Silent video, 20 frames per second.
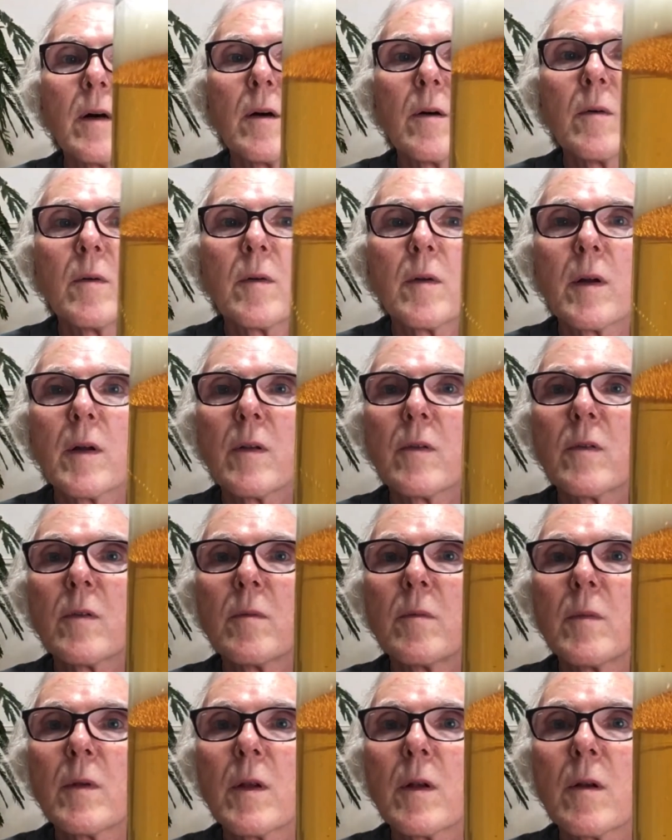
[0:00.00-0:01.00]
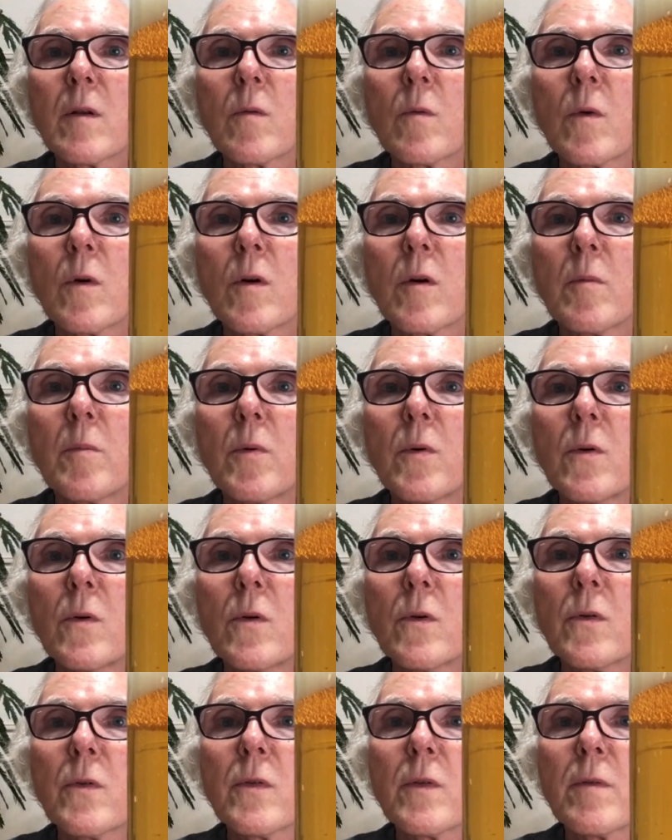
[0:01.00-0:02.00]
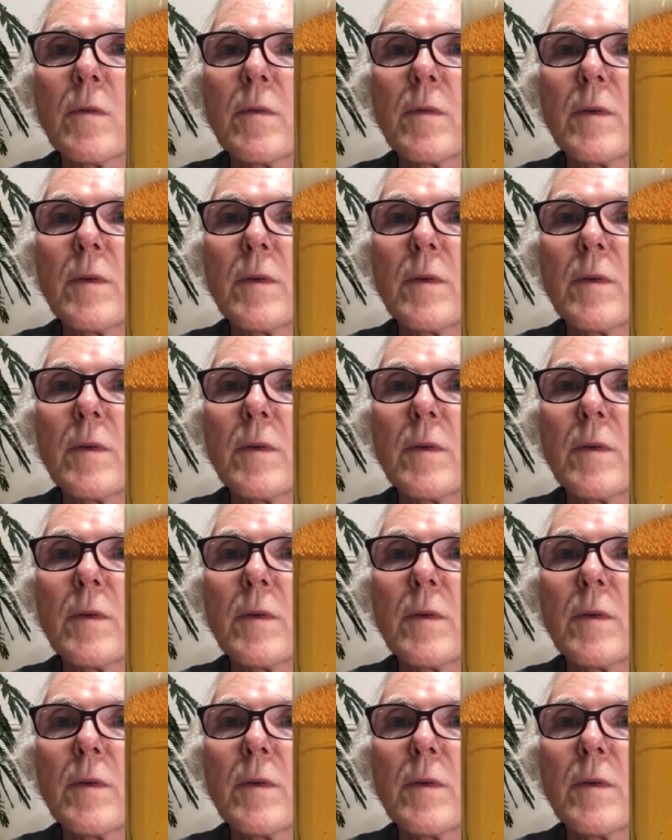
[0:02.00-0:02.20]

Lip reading: we've got some little whirlpools of